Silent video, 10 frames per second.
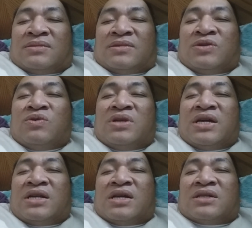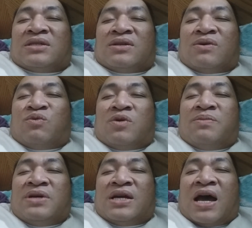uniqueness
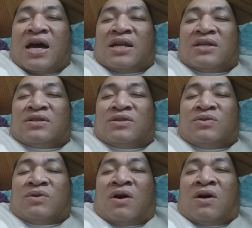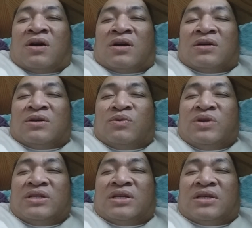will be added to all.
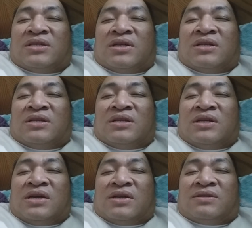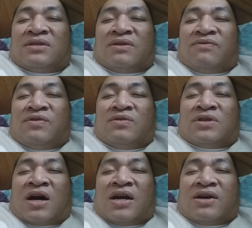Resistance is
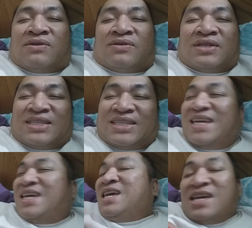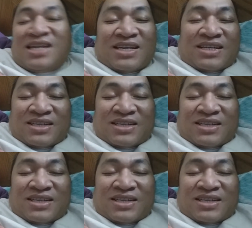futile. See?